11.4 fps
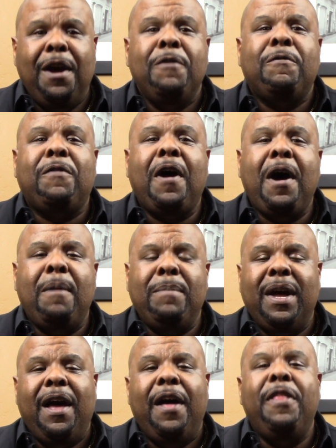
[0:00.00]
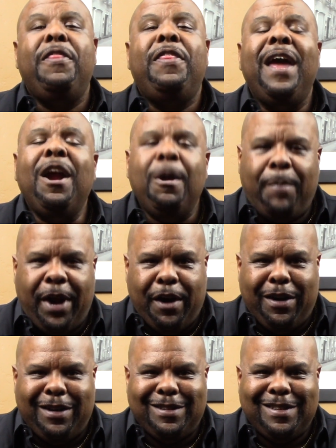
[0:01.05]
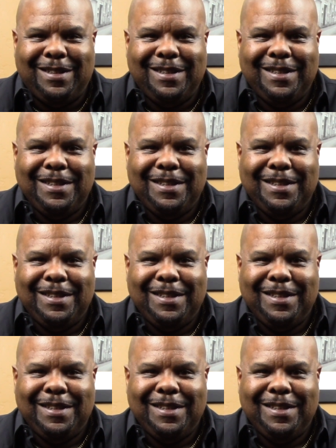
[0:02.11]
from their parents?